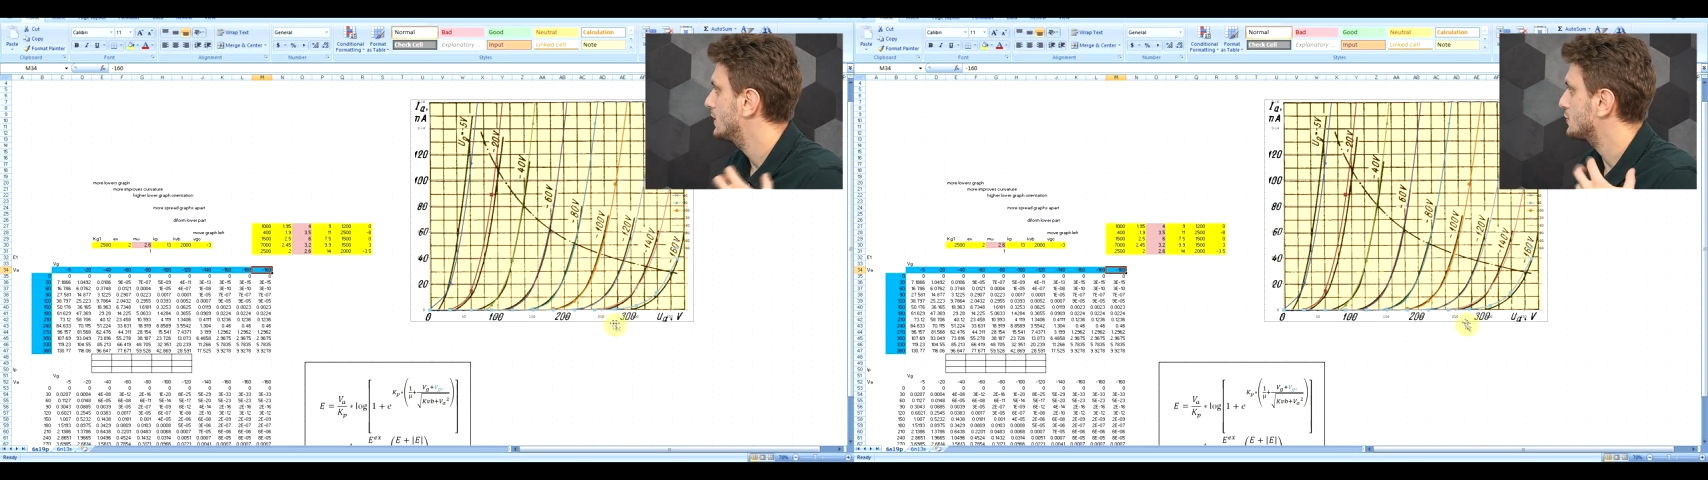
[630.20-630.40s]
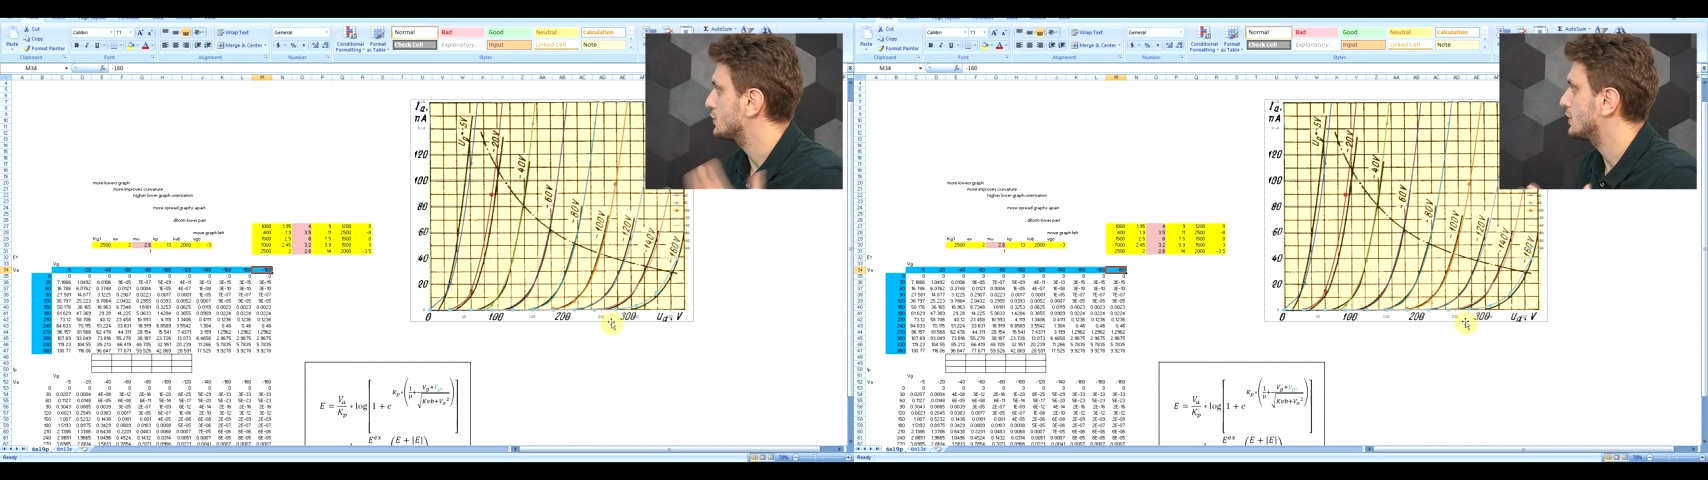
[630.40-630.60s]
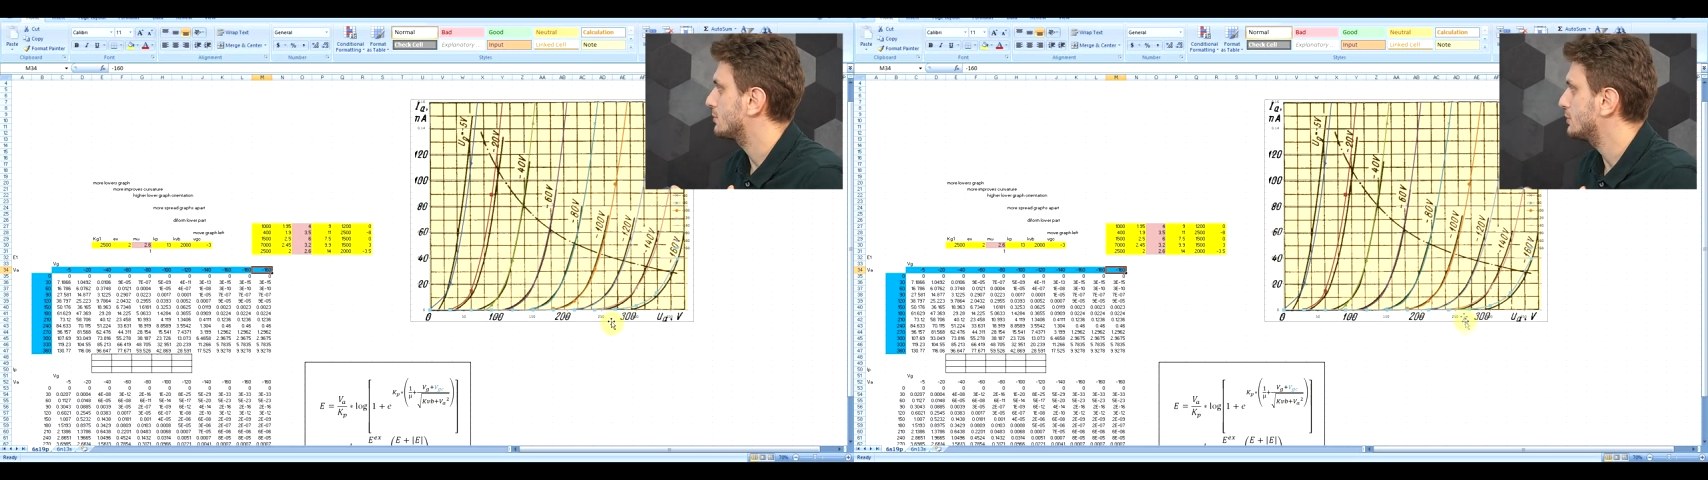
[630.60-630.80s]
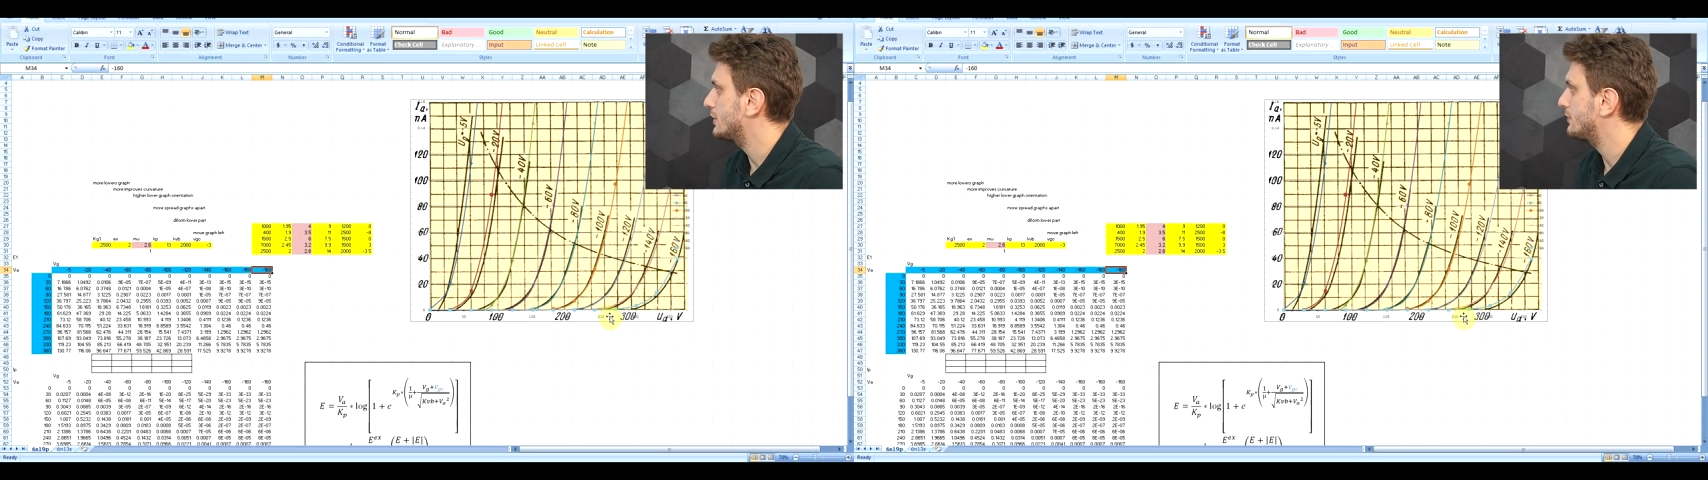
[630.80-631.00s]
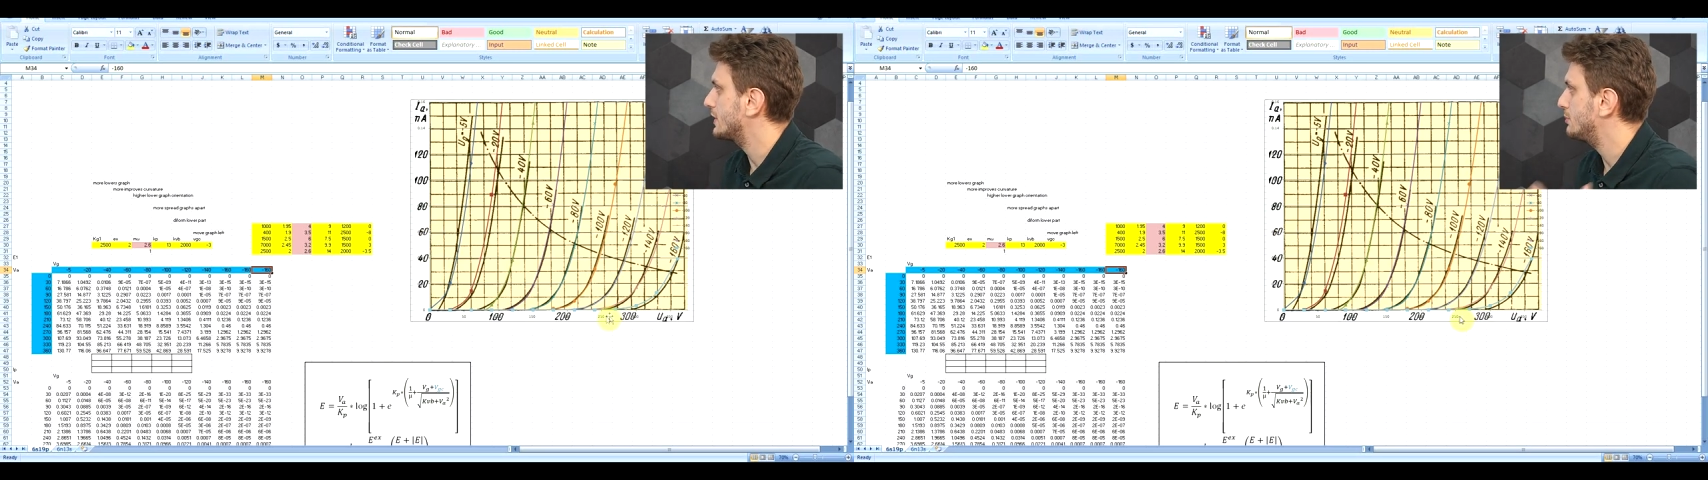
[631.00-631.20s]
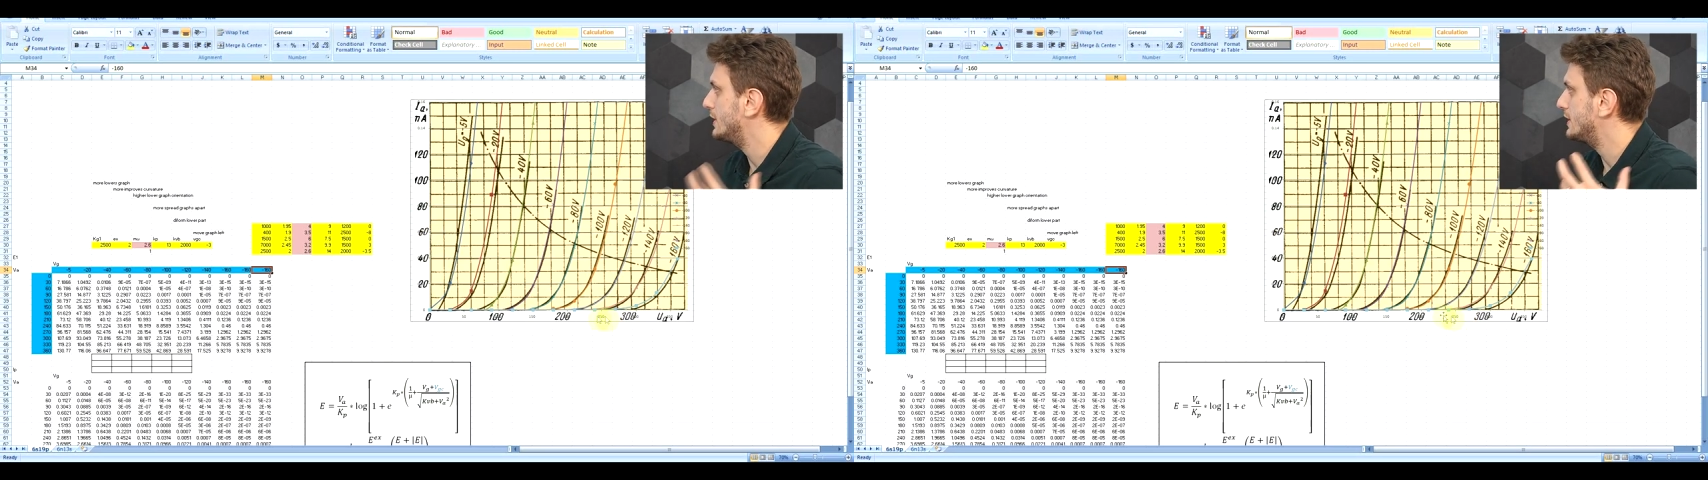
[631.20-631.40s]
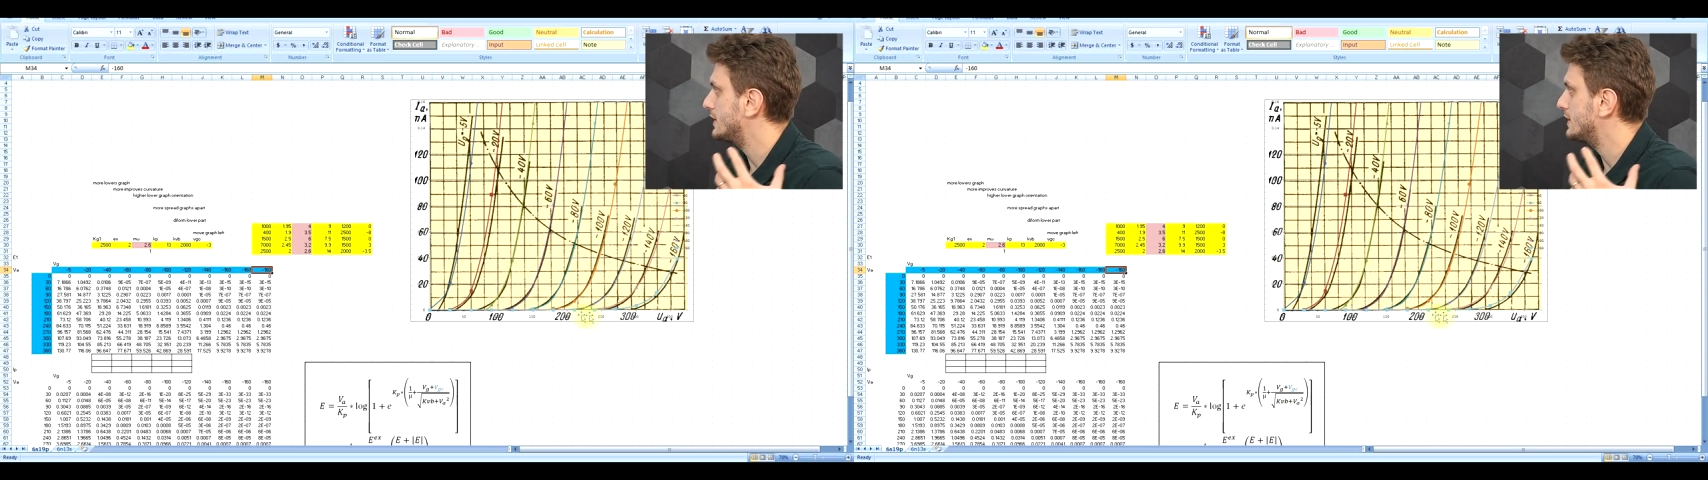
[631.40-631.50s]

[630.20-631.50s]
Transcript: So it's not perfect, but